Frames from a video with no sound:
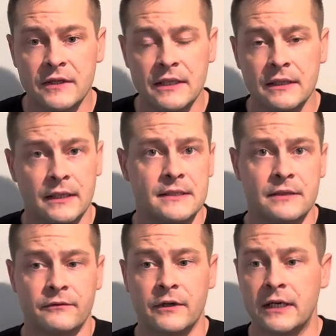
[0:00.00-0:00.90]
It is a
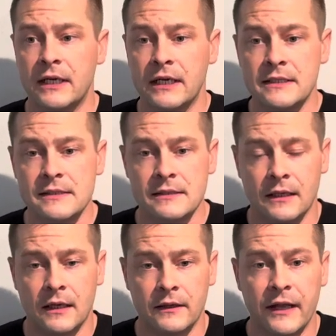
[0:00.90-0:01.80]
very nice
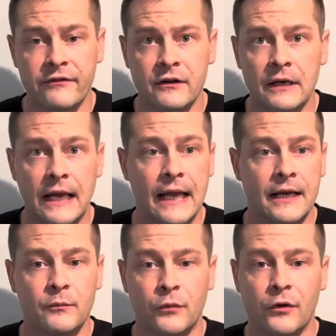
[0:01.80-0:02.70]
lever. I had
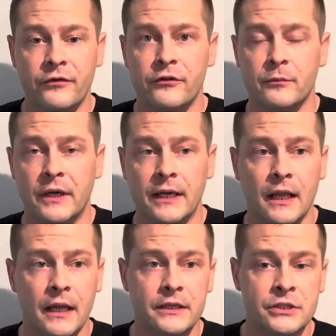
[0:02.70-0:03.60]
it both for my
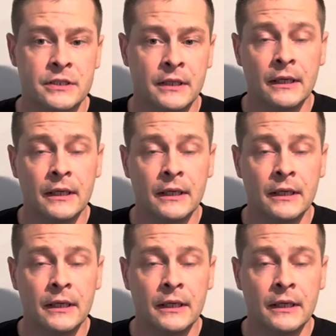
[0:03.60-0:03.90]
clutch